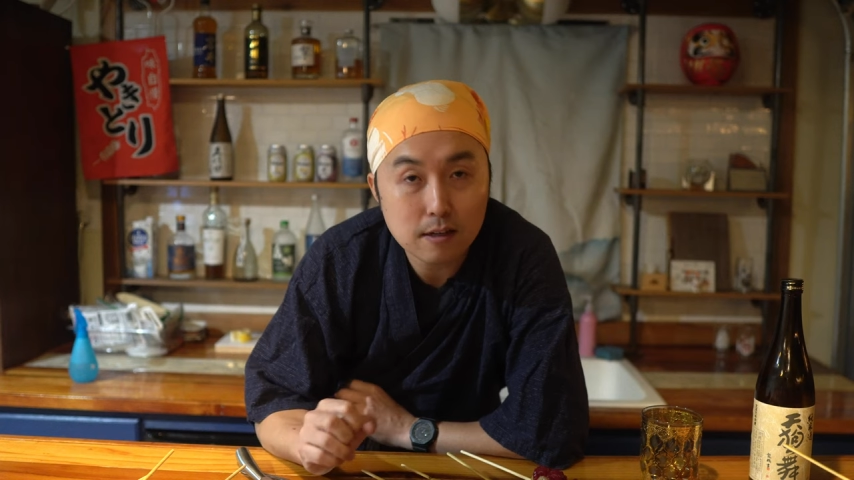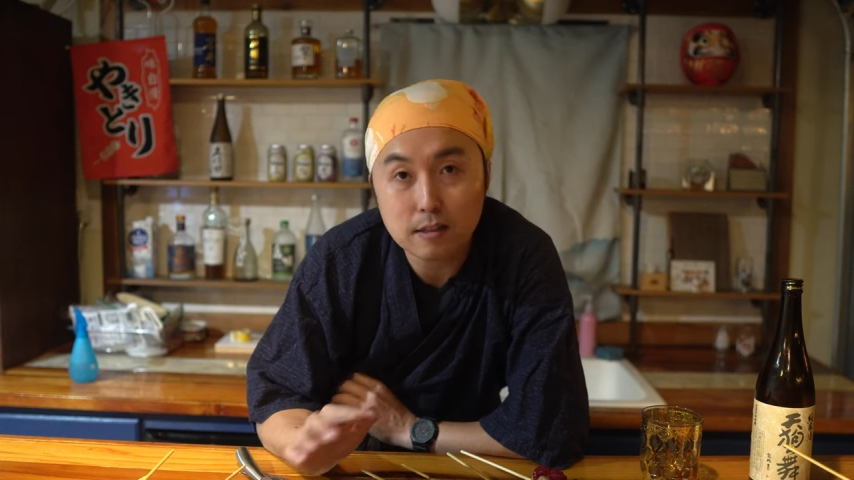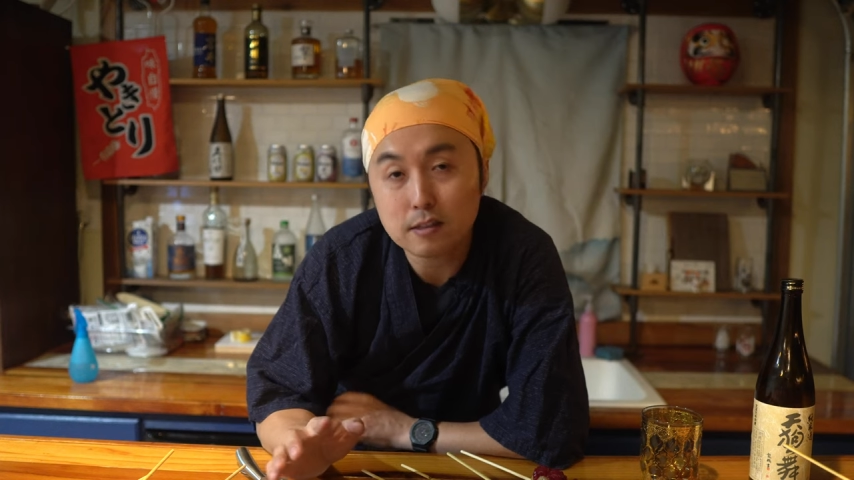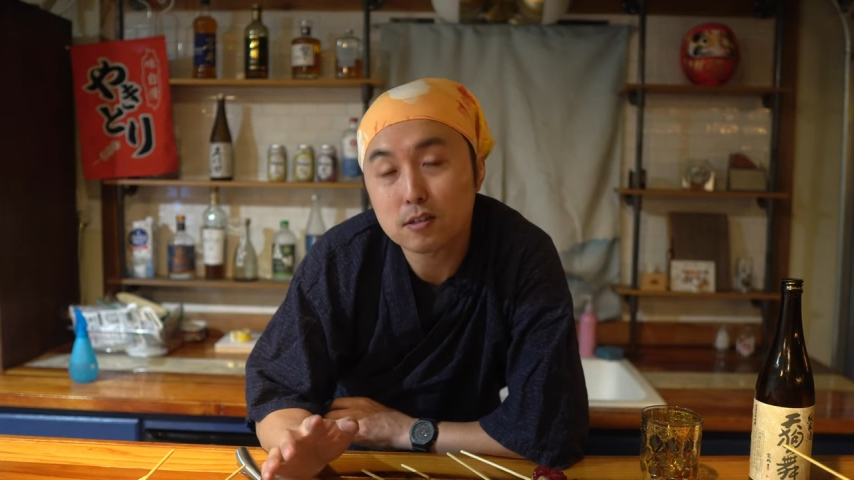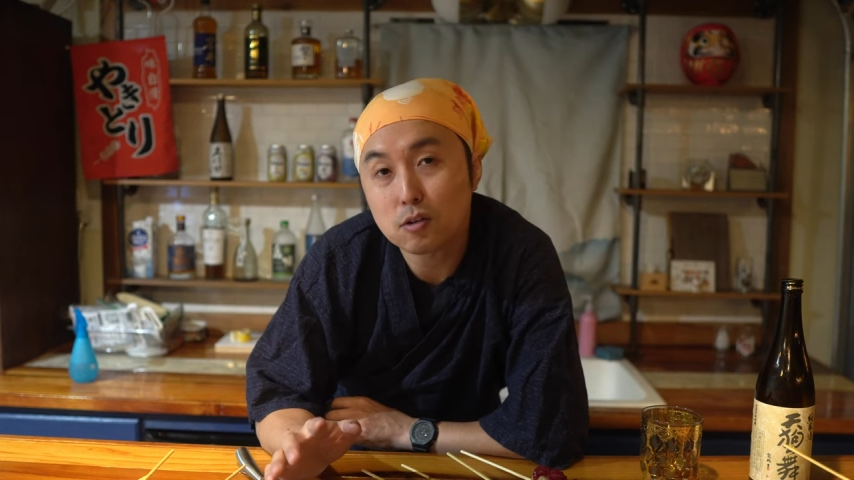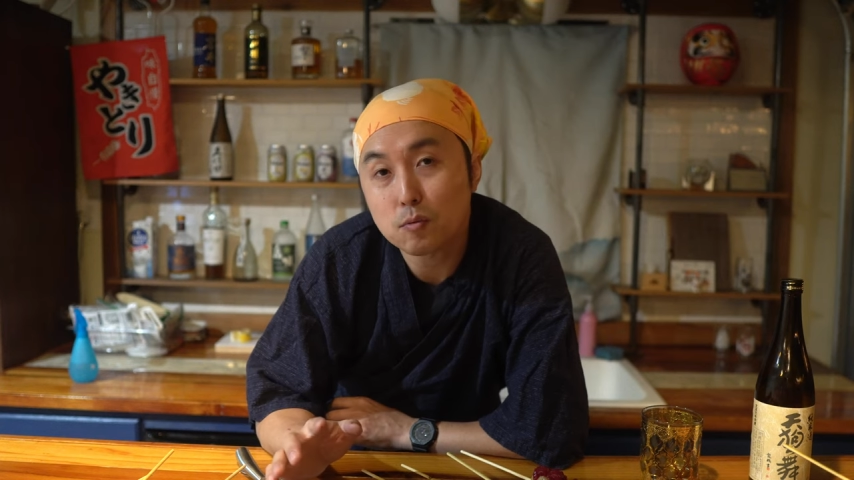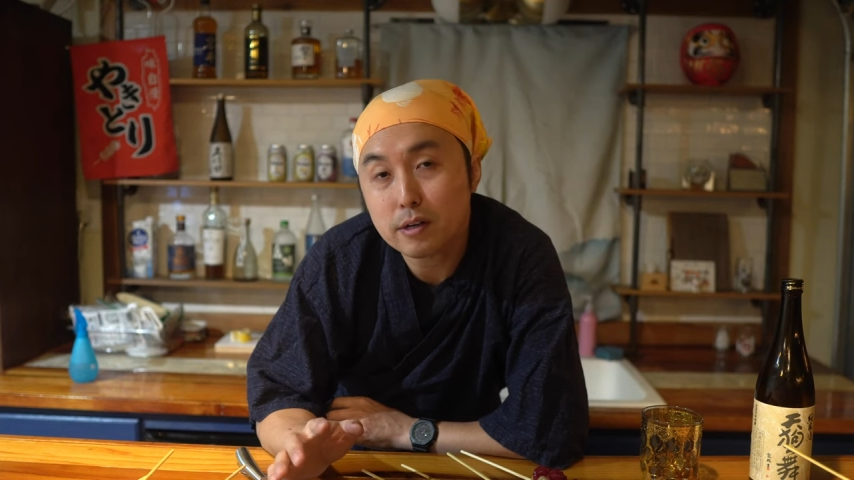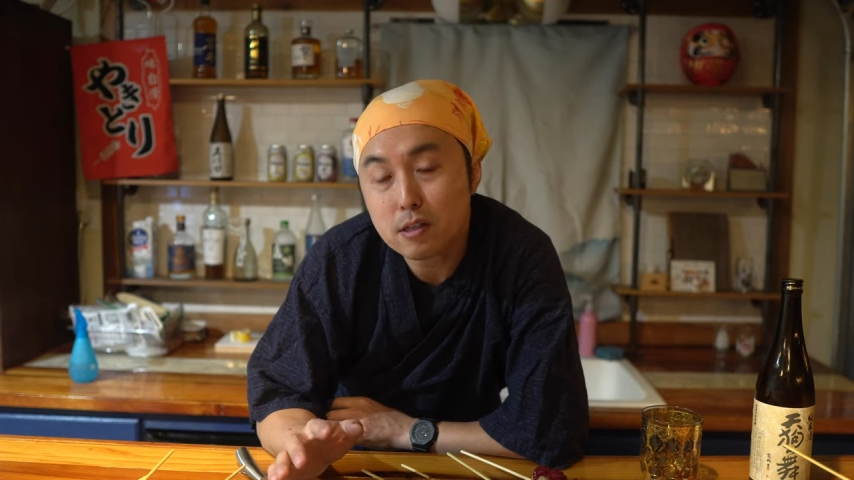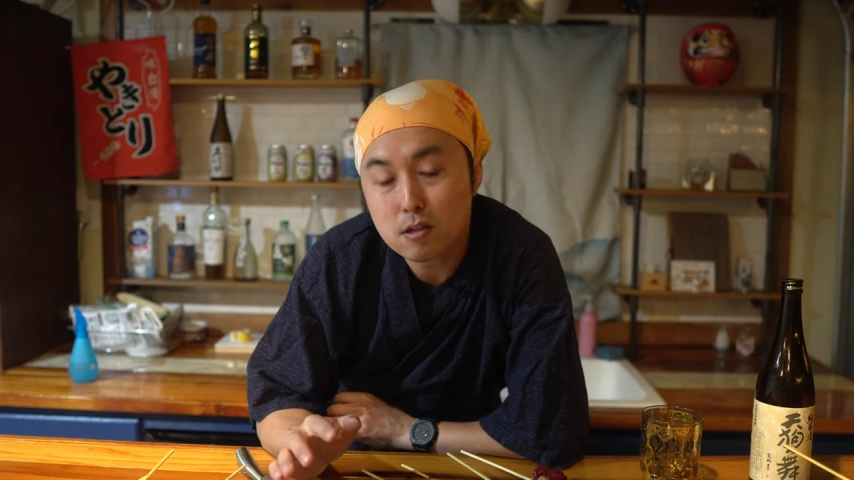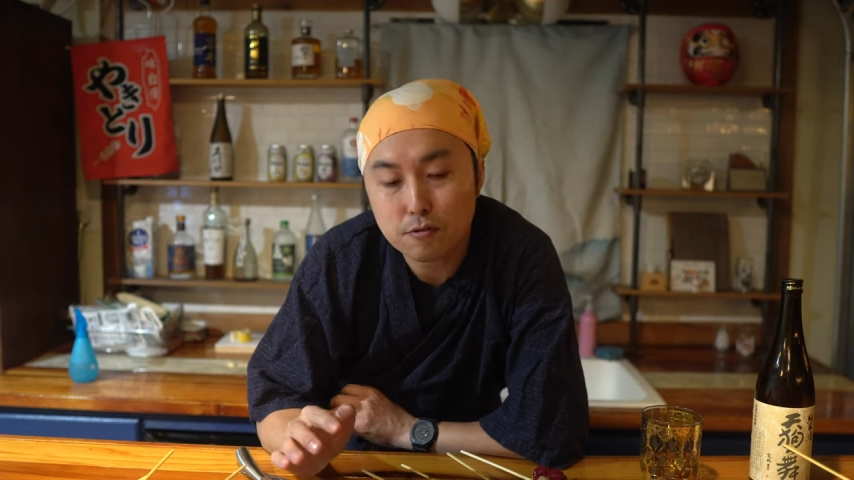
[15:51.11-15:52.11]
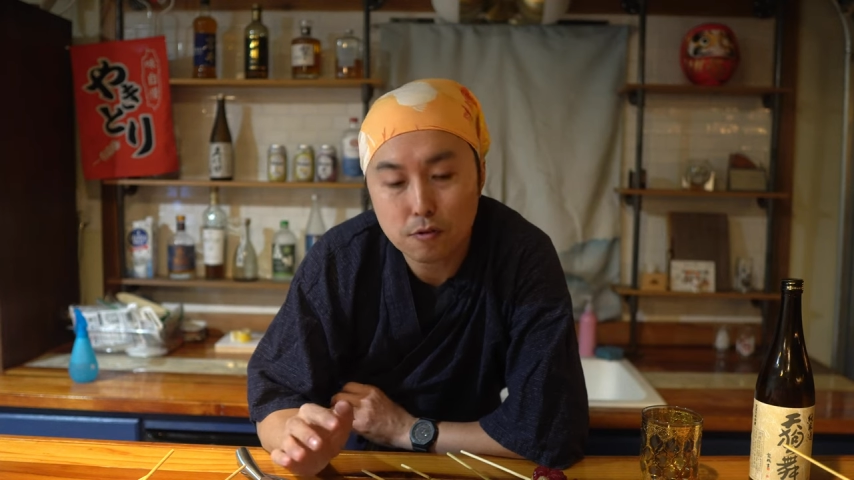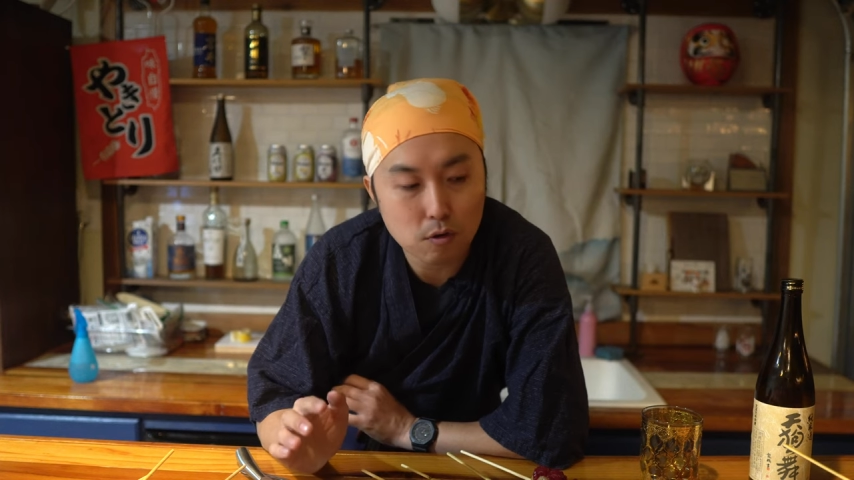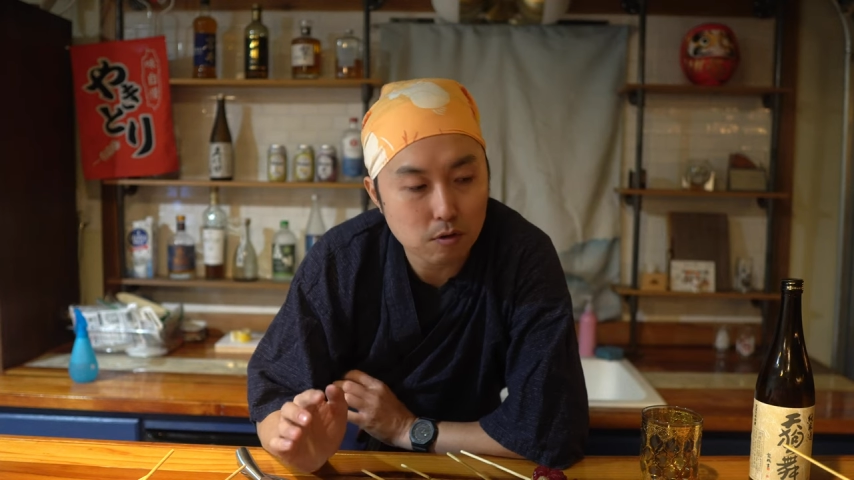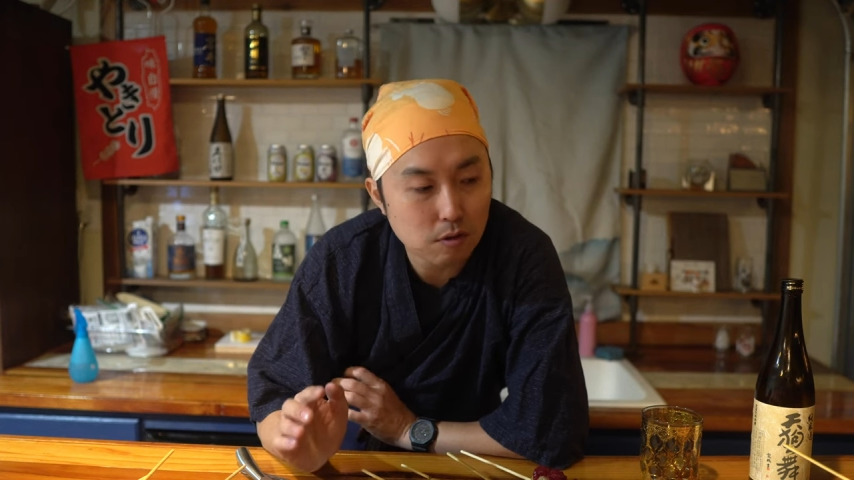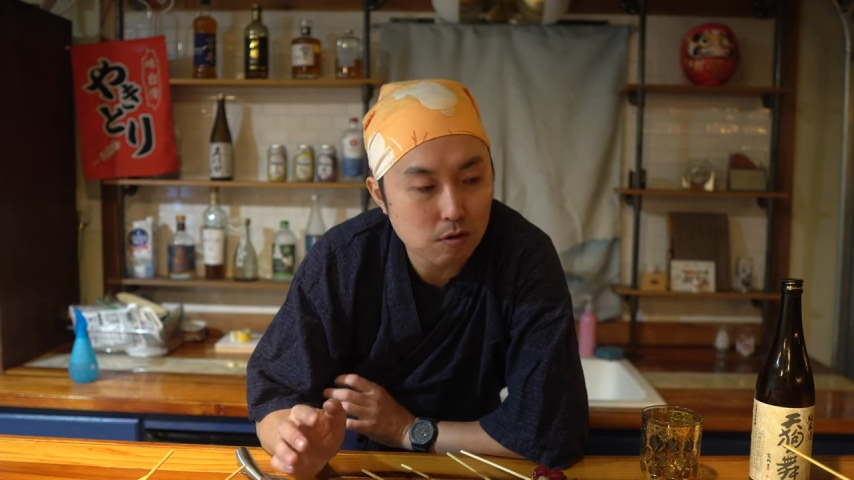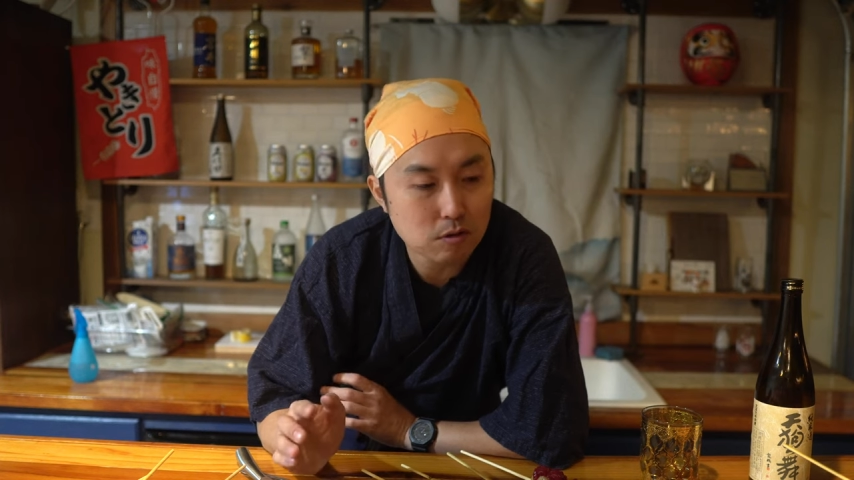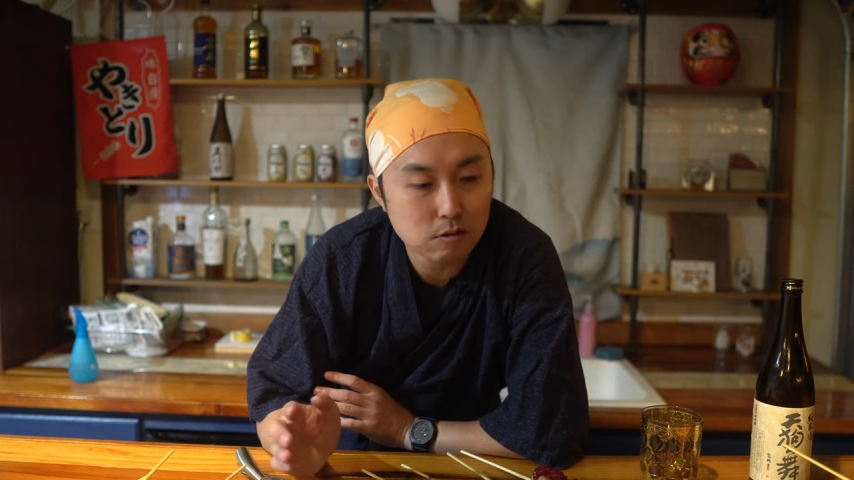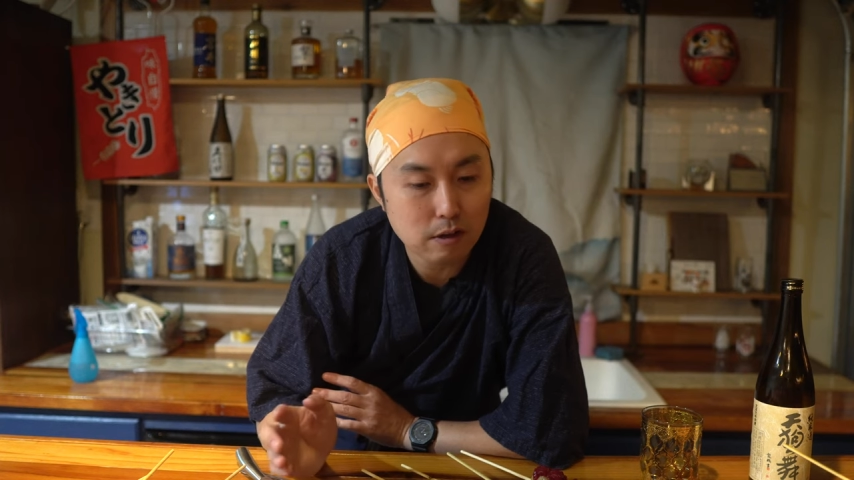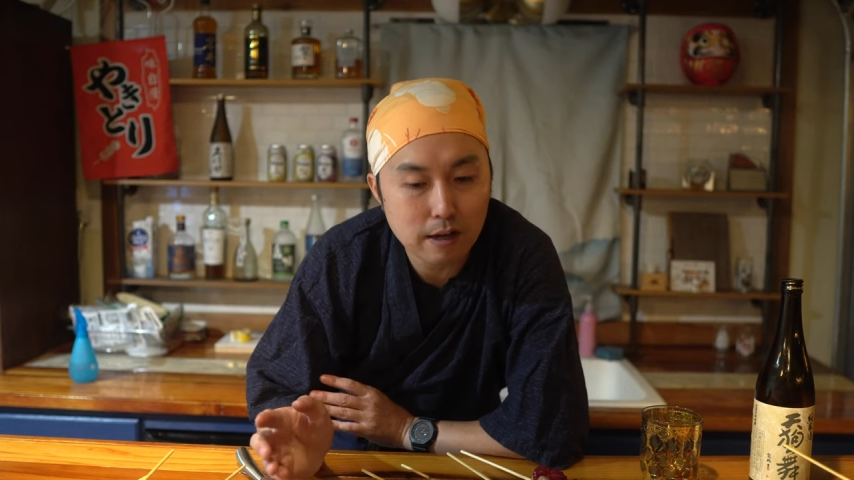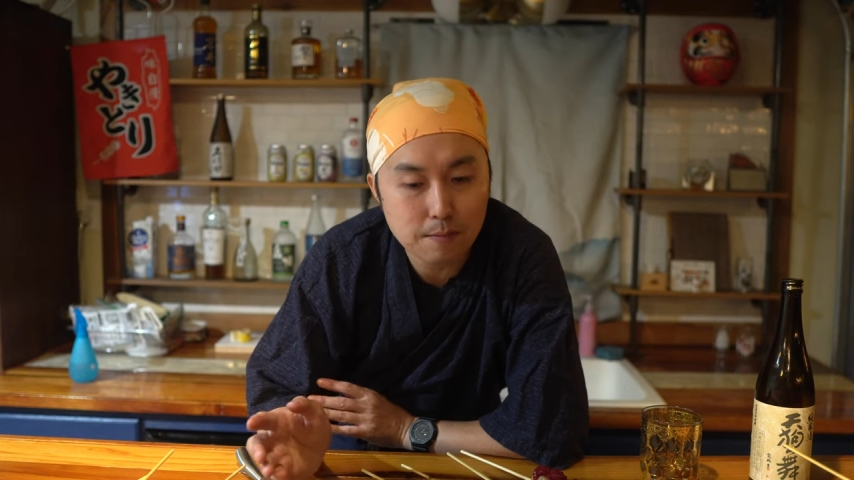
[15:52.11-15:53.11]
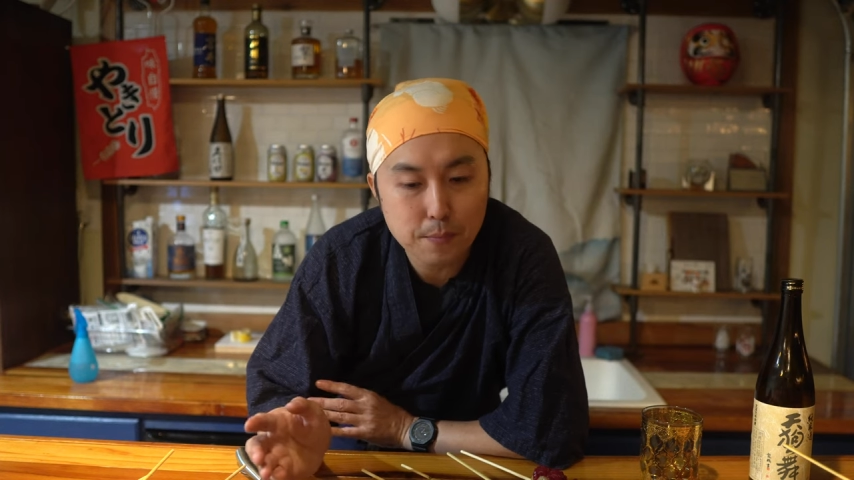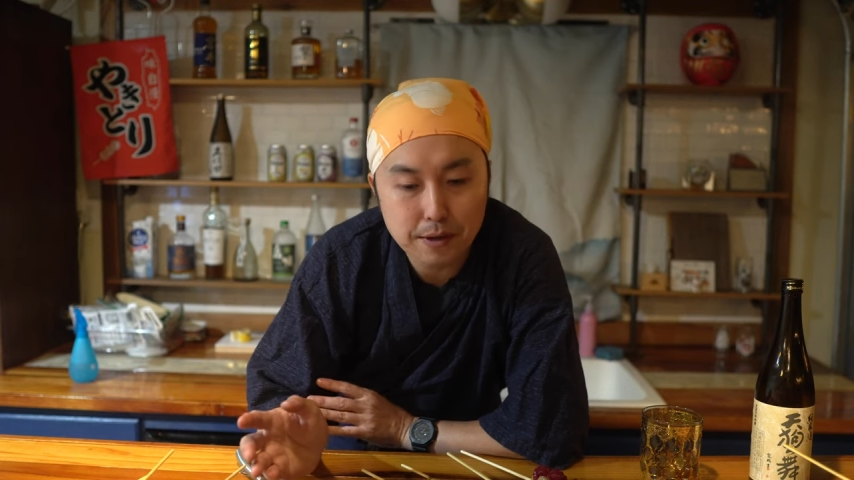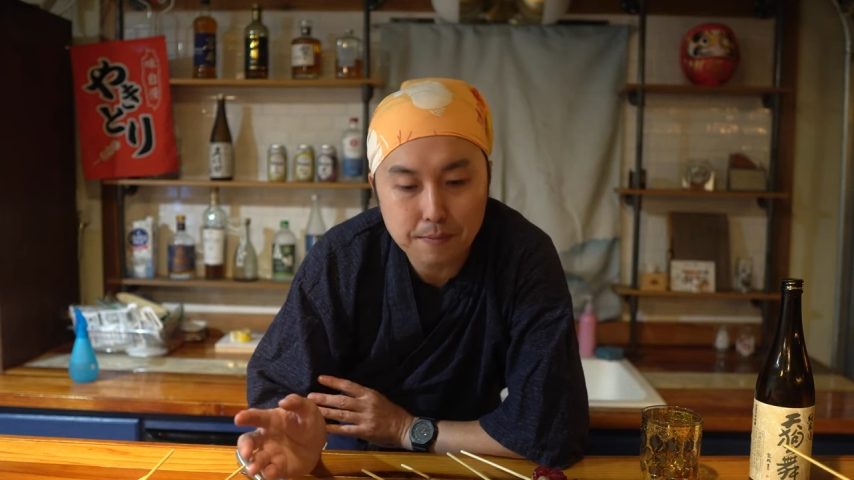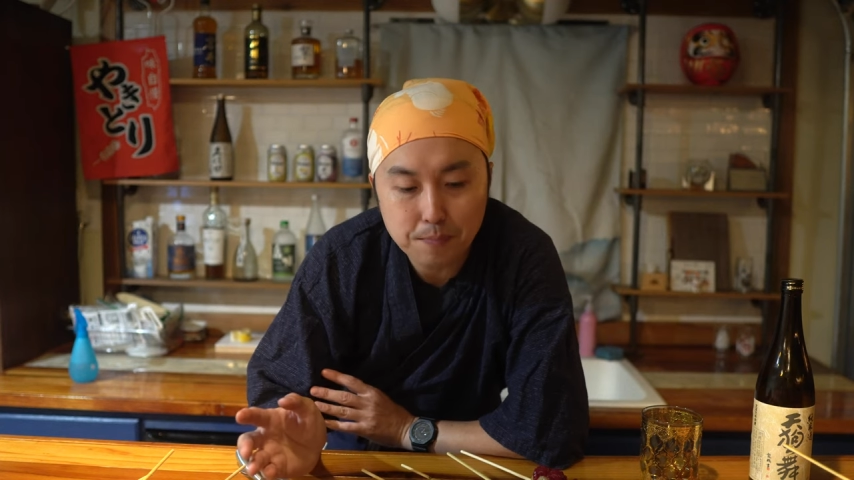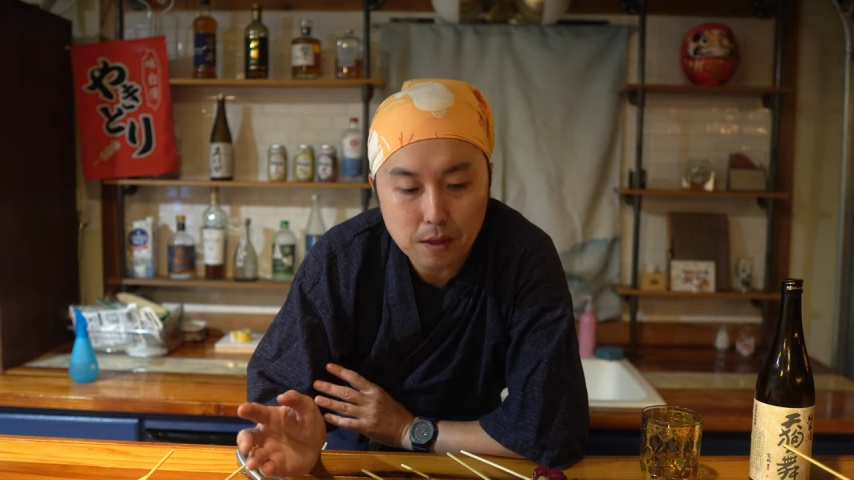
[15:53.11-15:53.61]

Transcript: Thank you so much for those who have been